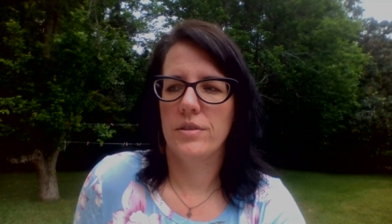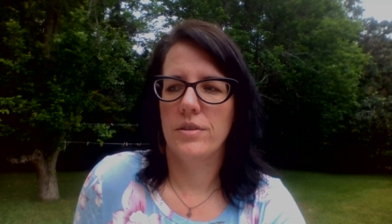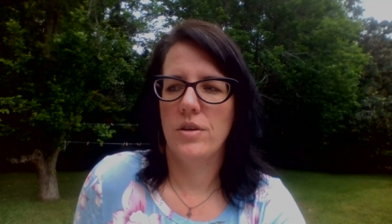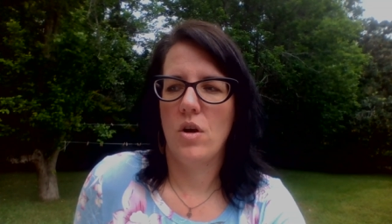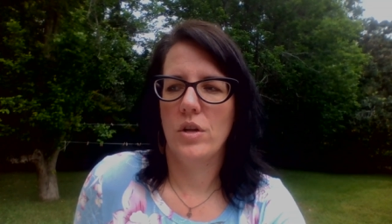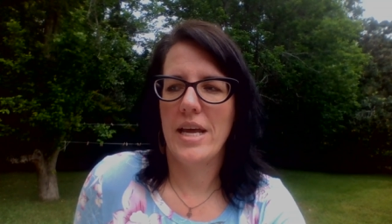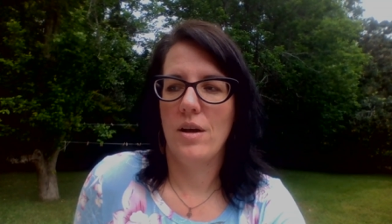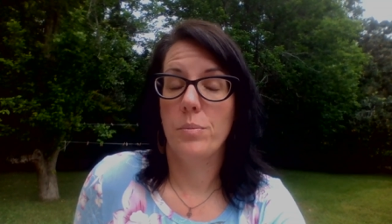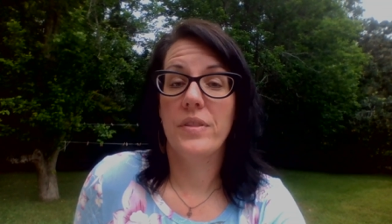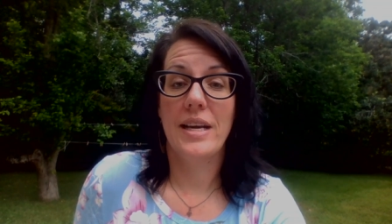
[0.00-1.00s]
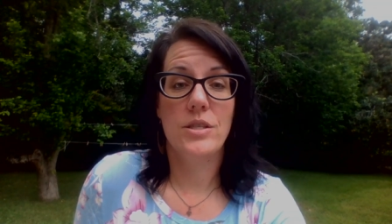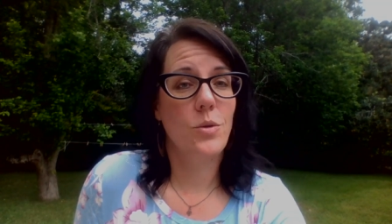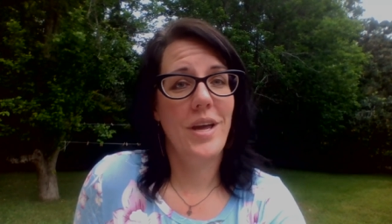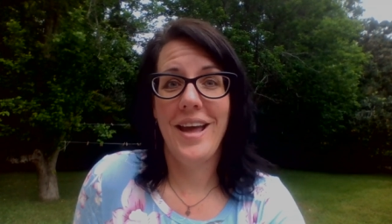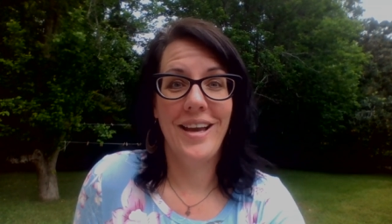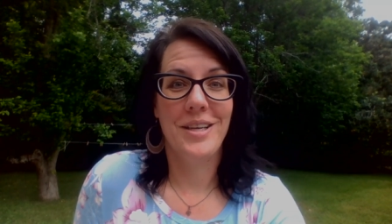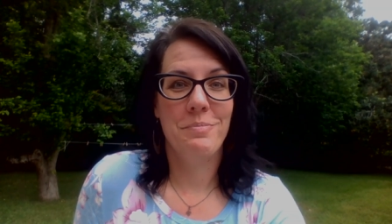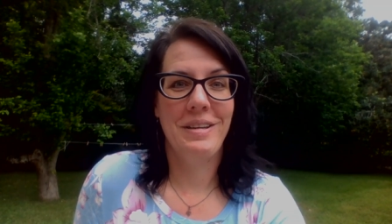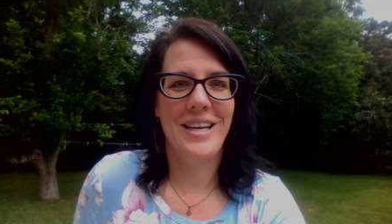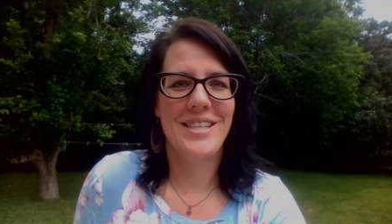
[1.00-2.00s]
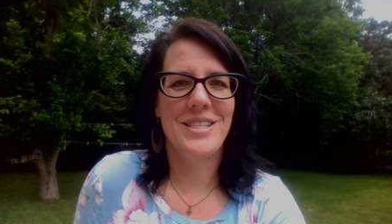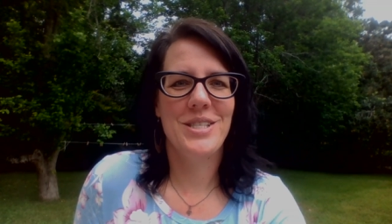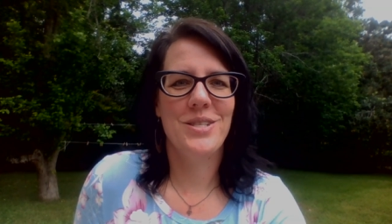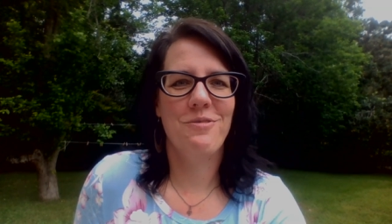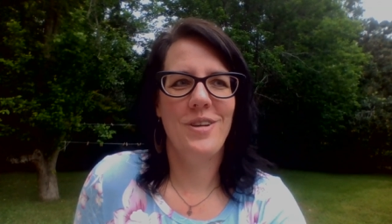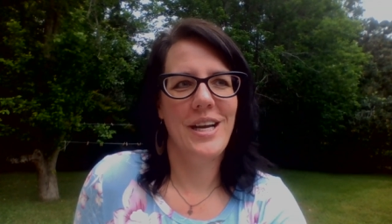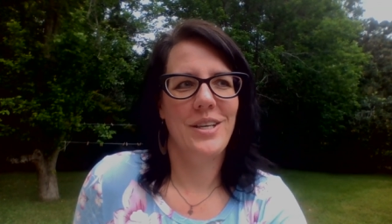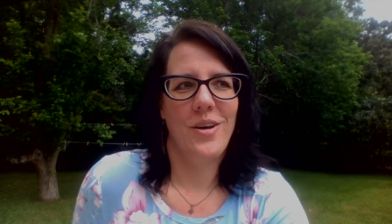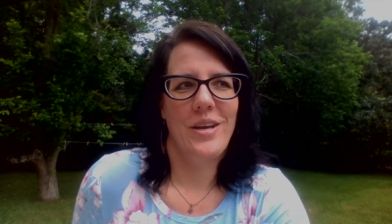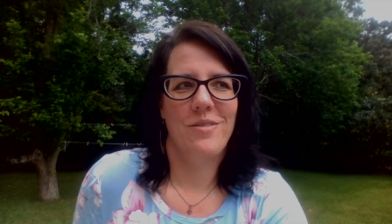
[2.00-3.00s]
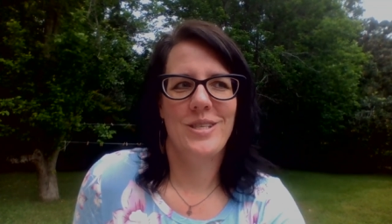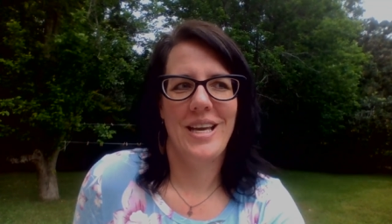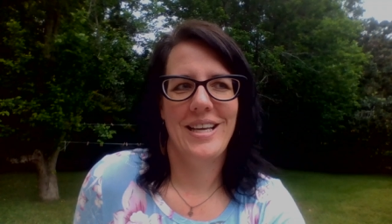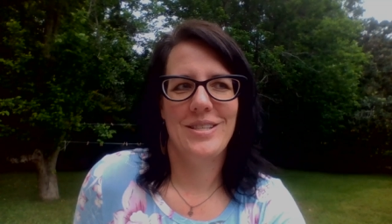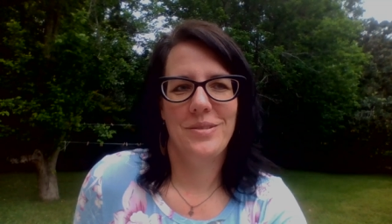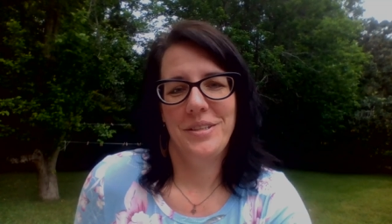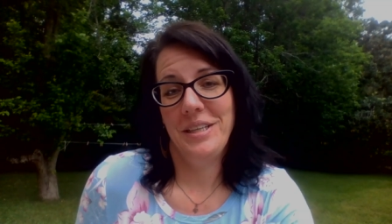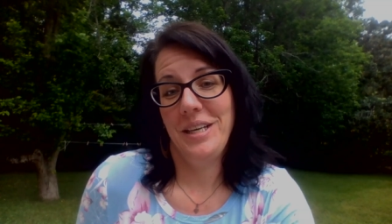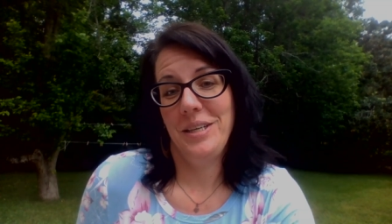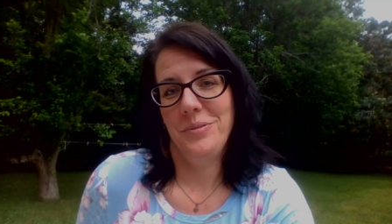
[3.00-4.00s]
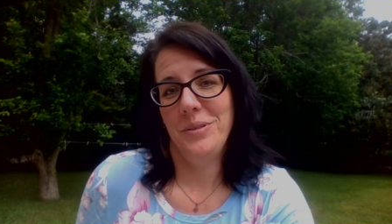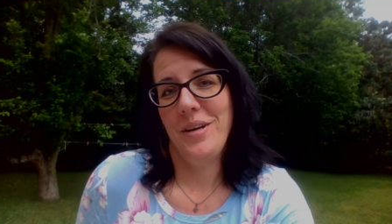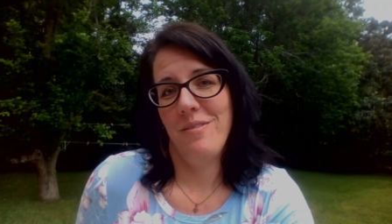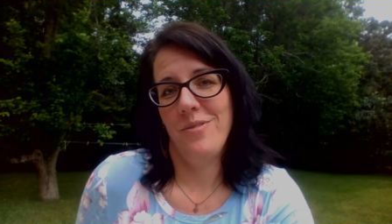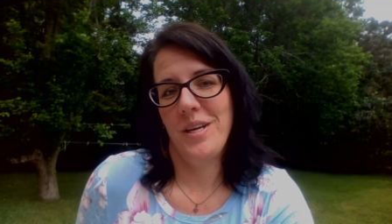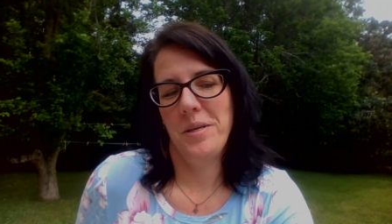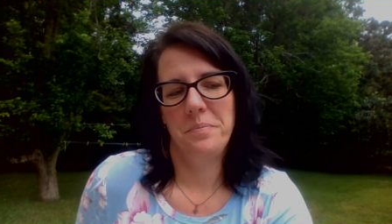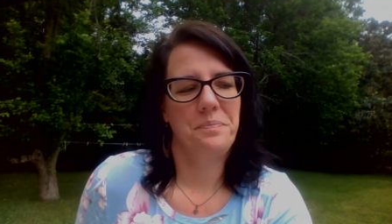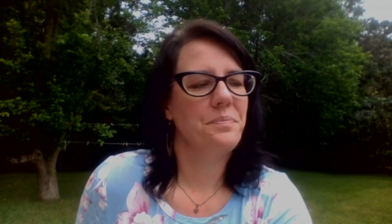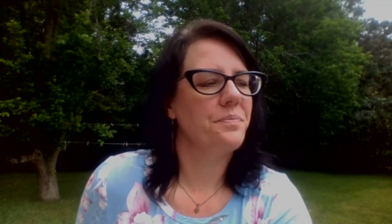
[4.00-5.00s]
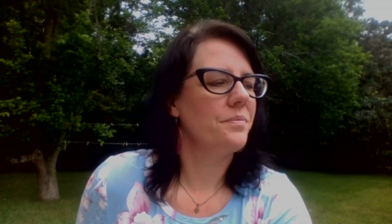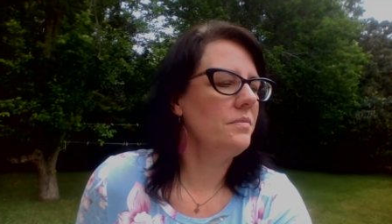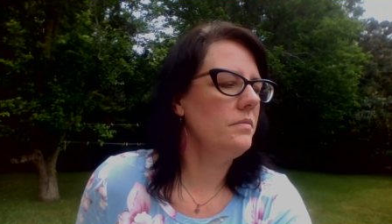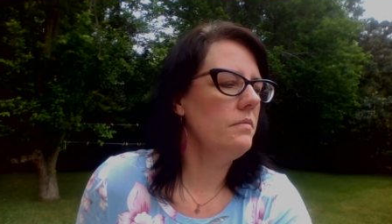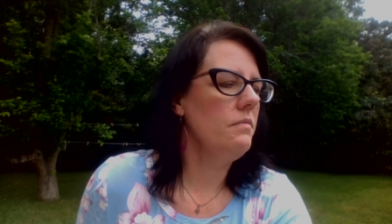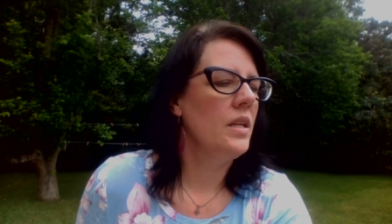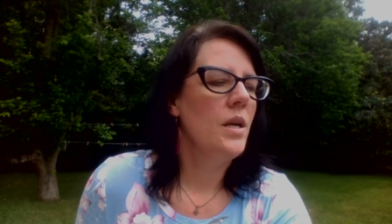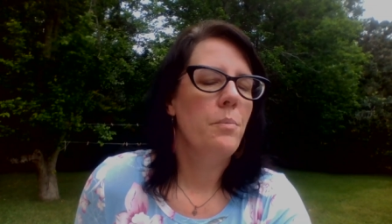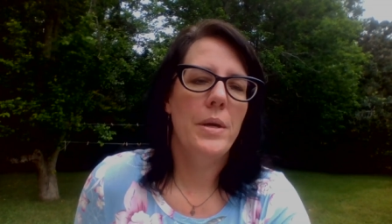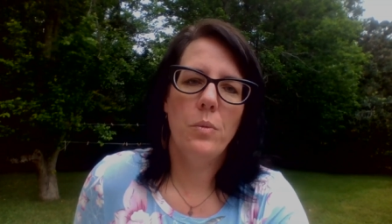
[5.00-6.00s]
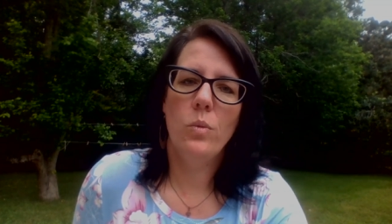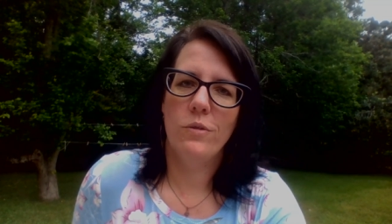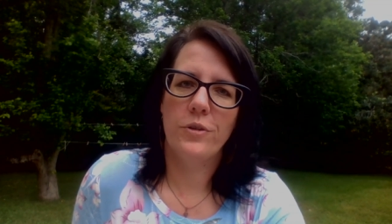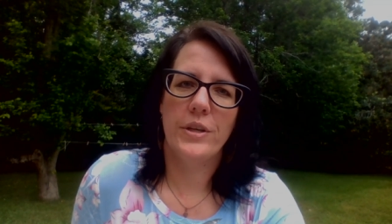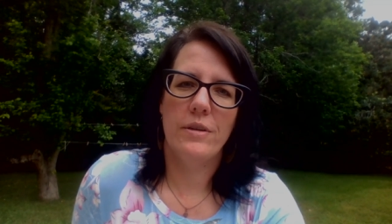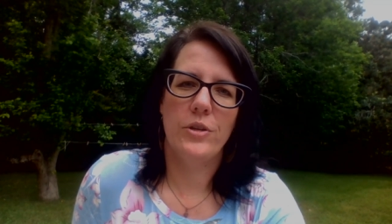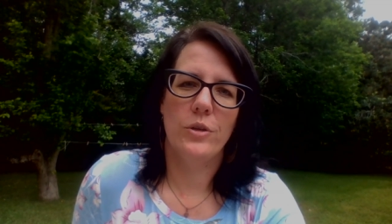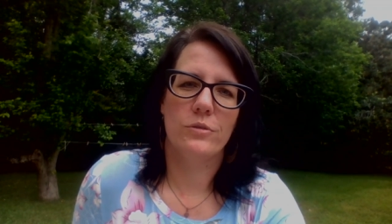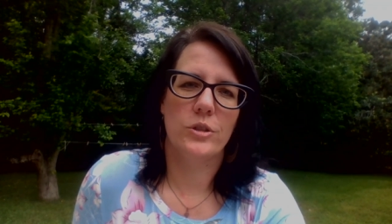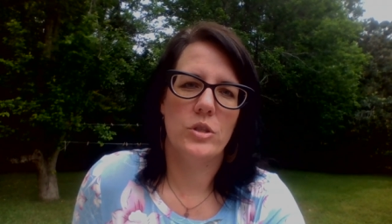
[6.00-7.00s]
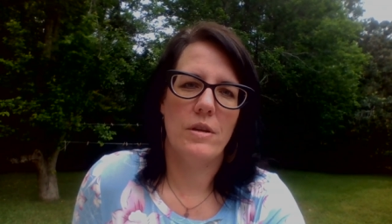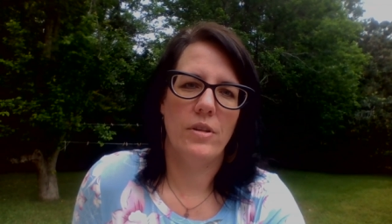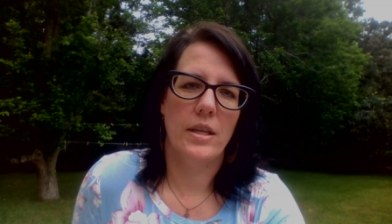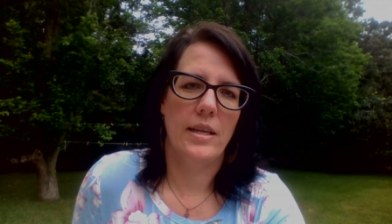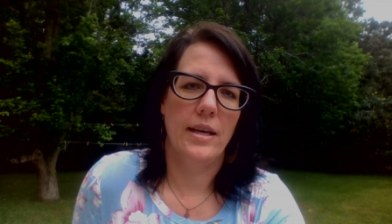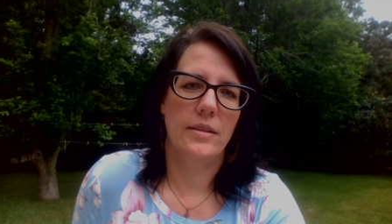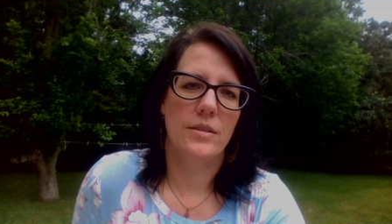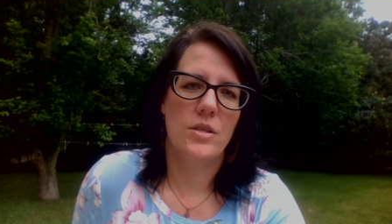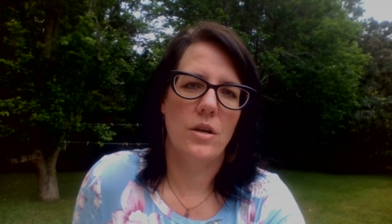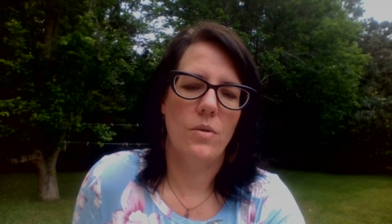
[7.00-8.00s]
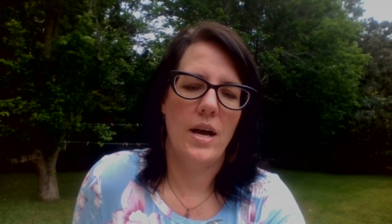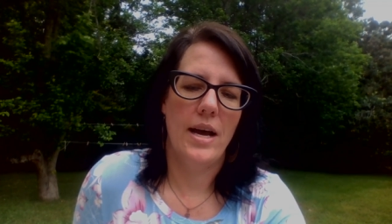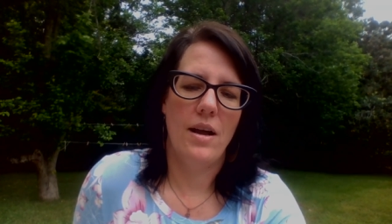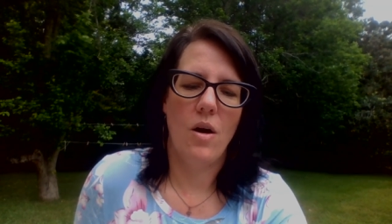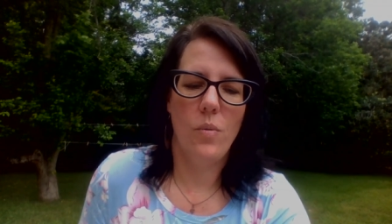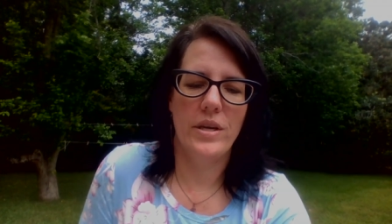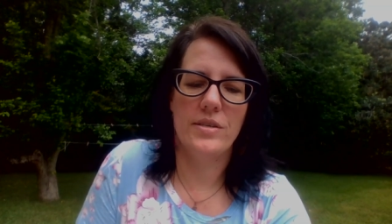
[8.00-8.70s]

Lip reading: called out, but that's okay because it's fun. All you have to say is, we're having fun. People will forgive you for stuff like that. So I always